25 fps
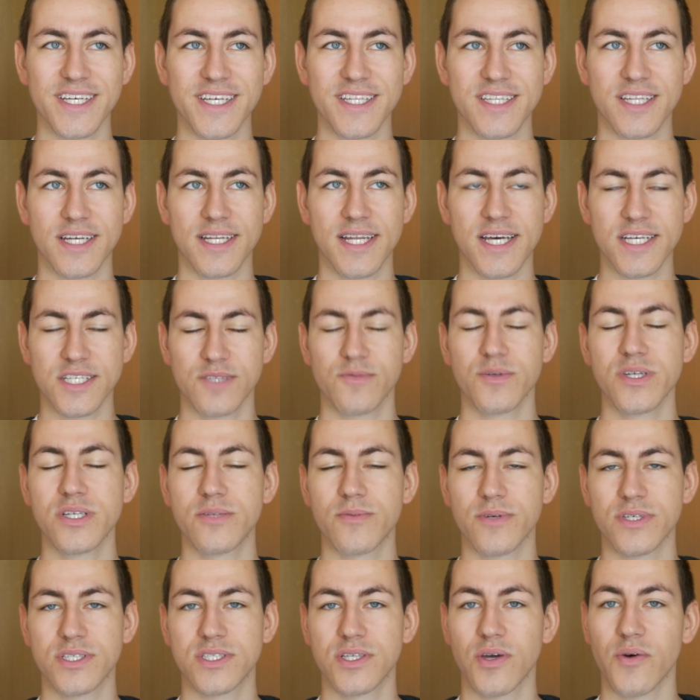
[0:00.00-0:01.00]
The Last
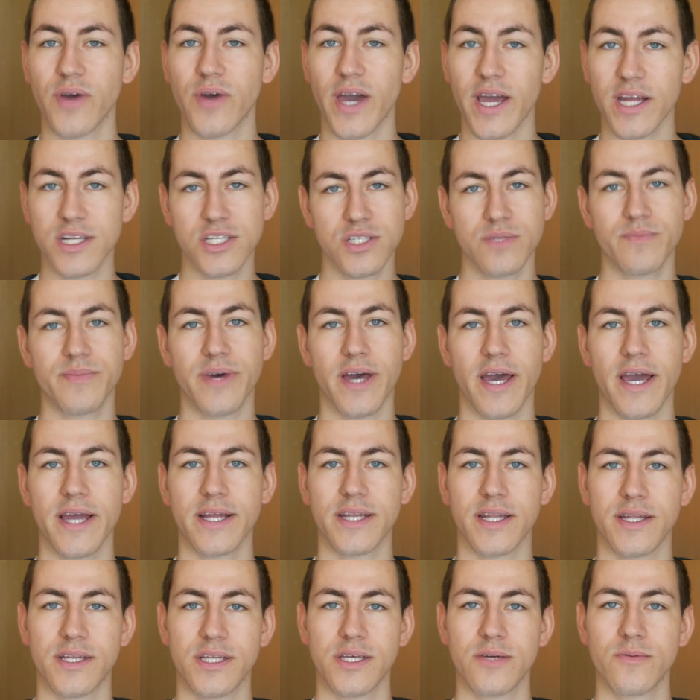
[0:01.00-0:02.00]
Wish was so
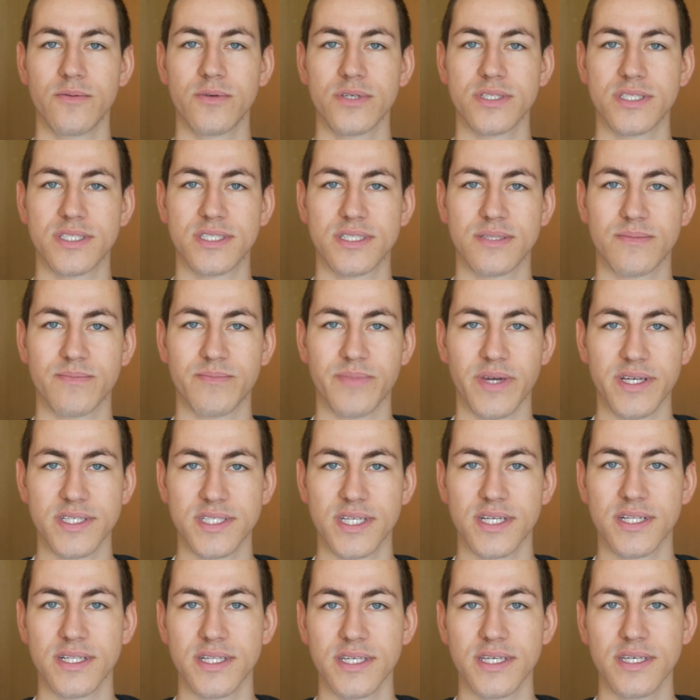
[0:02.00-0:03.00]
action-packed and he was
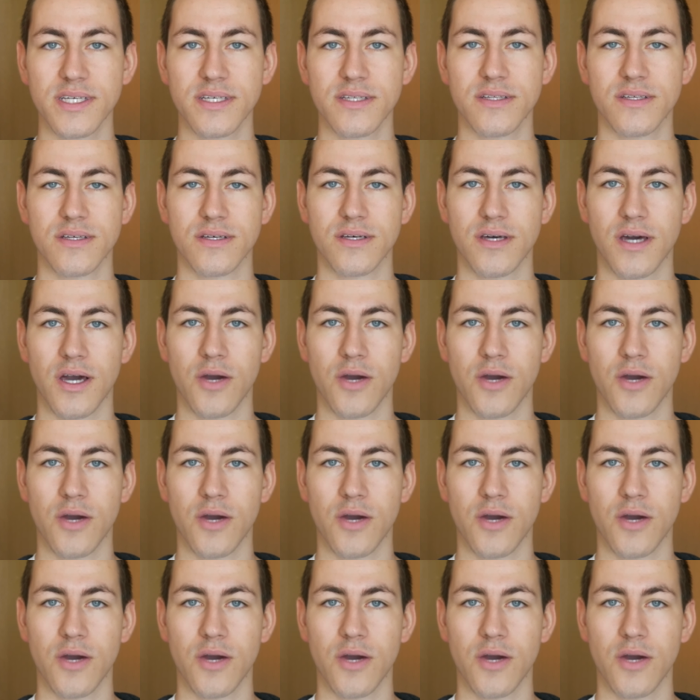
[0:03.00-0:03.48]
basically